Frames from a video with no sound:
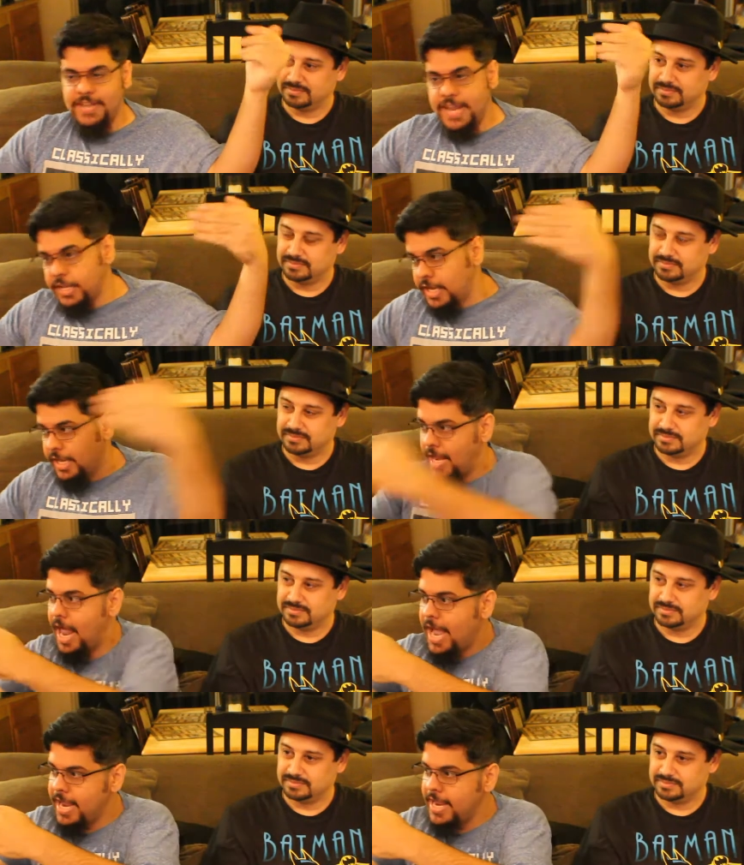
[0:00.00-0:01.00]
Speaker 1: tank
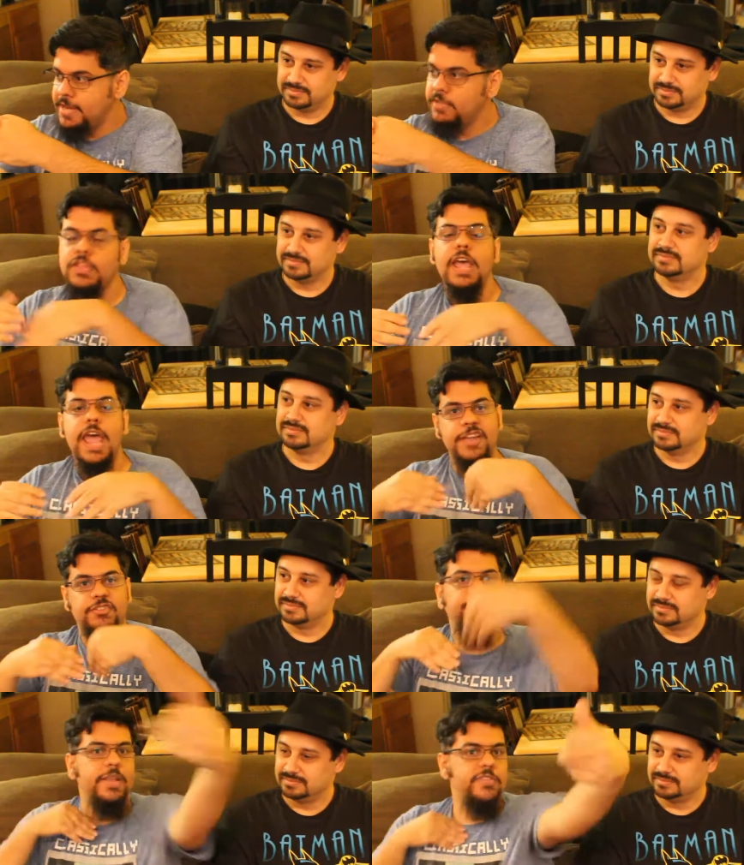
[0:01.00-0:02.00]
collides and
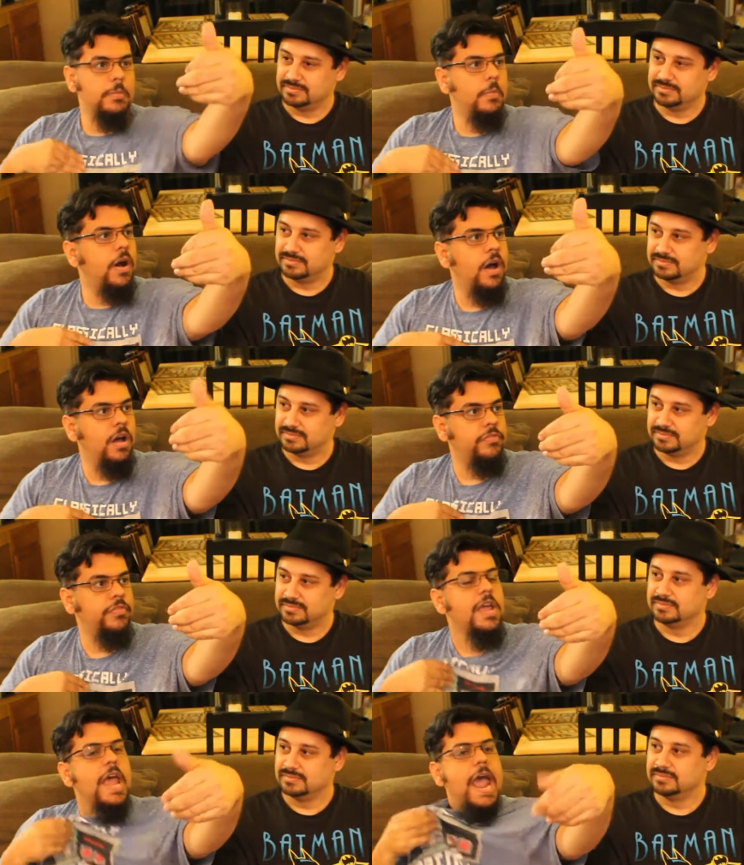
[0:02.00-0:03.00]
splits them off,
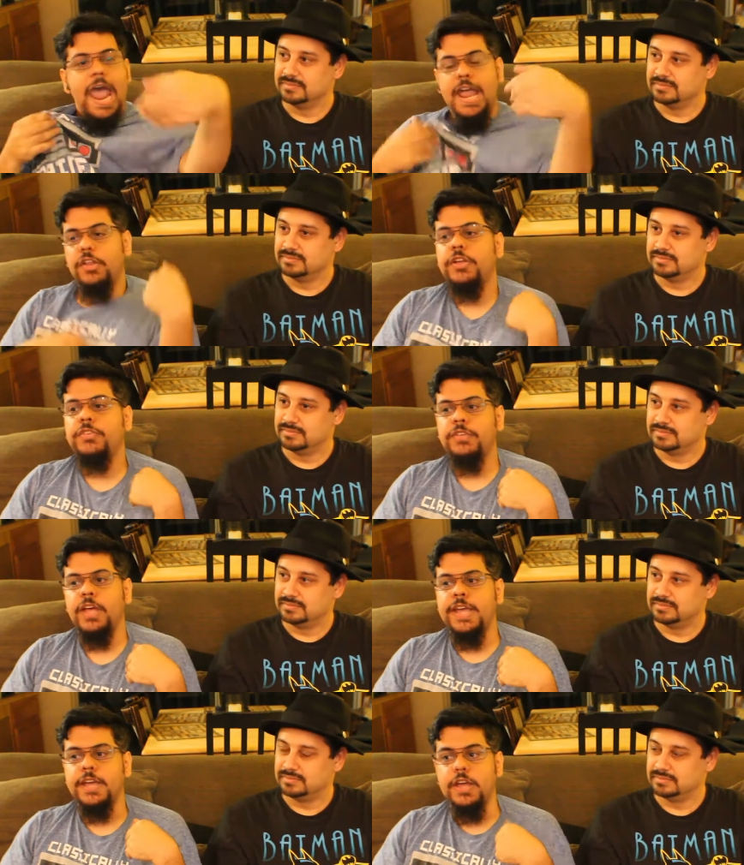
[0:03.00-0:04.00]
and looks
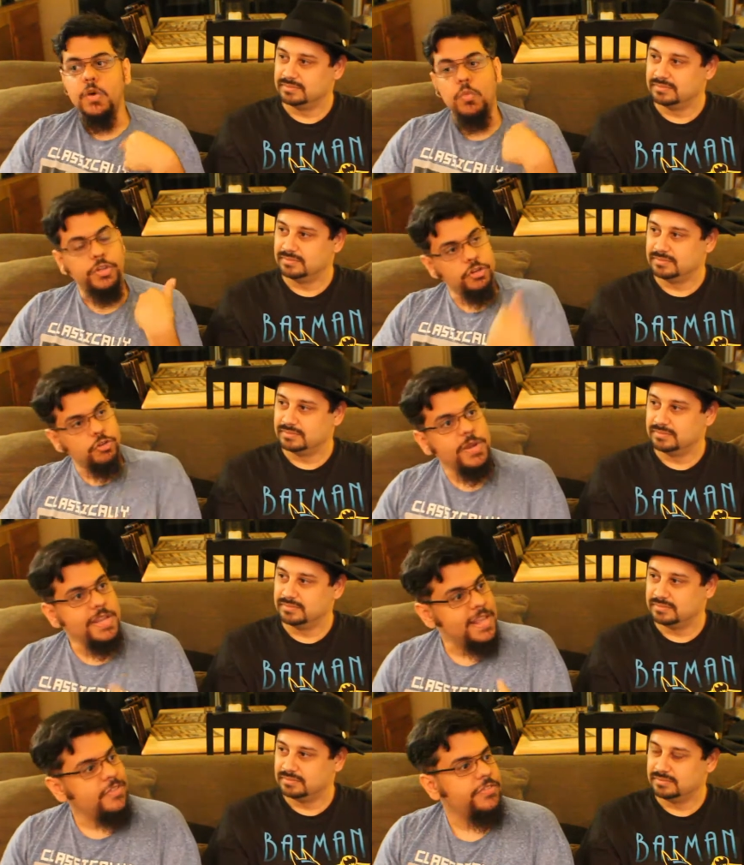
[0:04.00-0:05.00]
like what they're
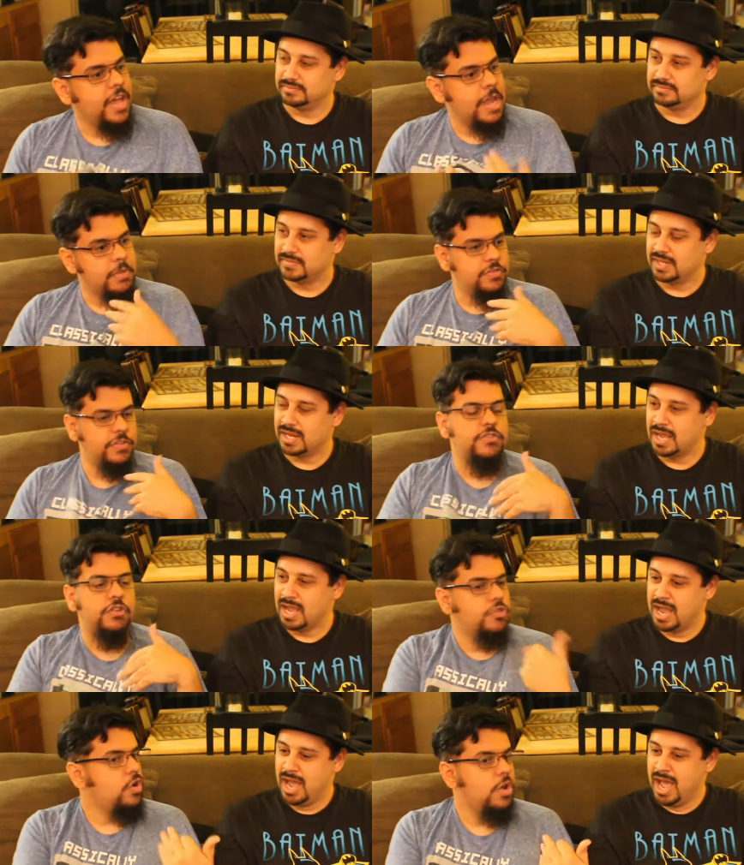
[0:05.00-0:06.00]
doing this time, because since
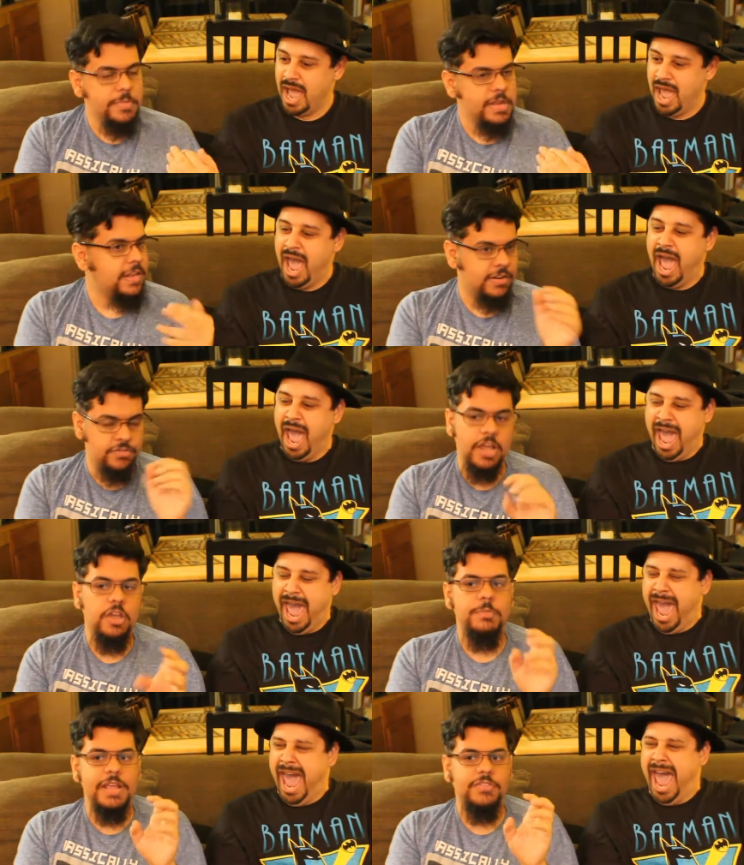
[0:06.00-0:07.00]
there's no going to be, there's not
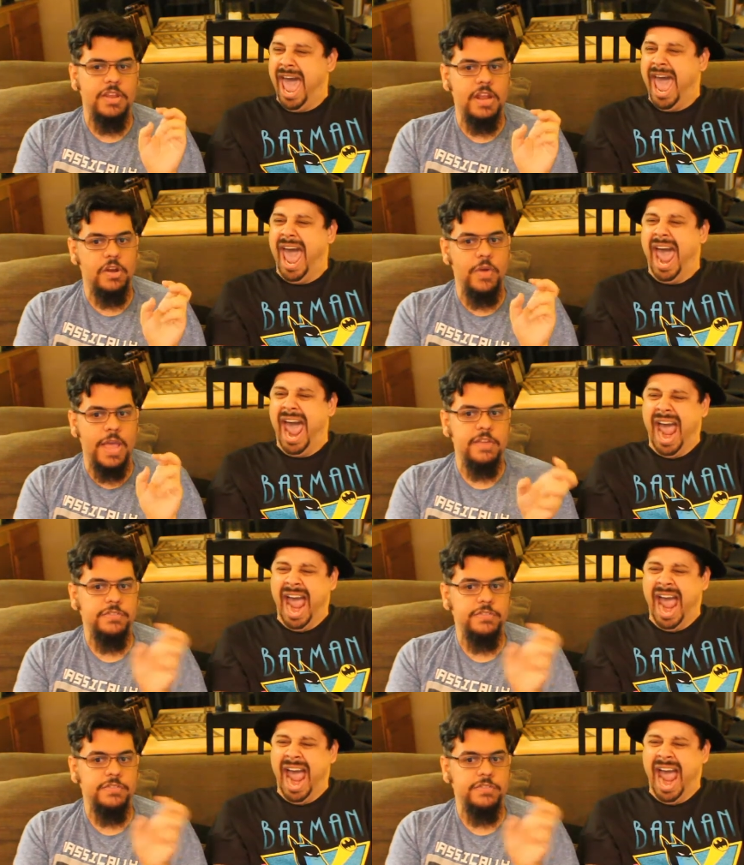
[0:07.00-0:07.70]
going to be a scenario A,